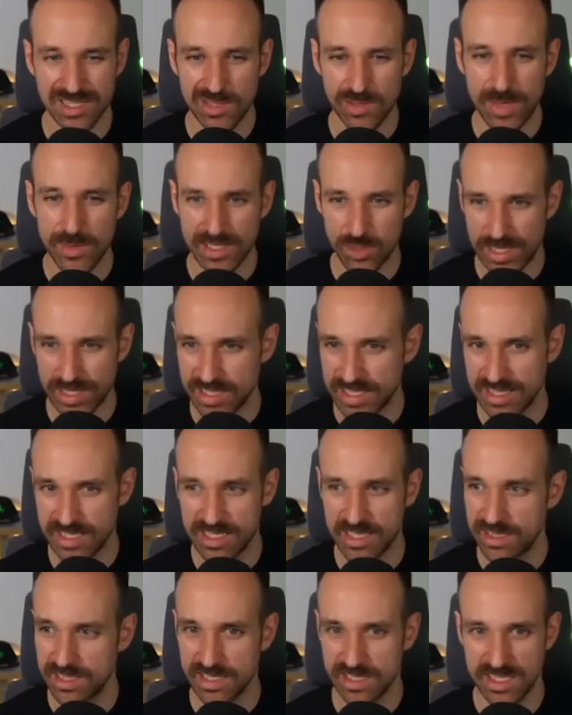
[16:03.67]
so maybe let's wait a second
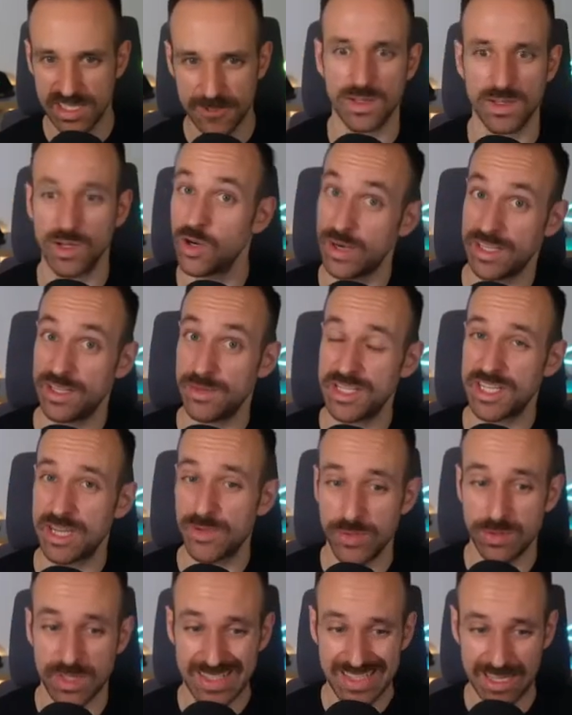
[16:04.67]
until this is done. All right, in the meantime, a few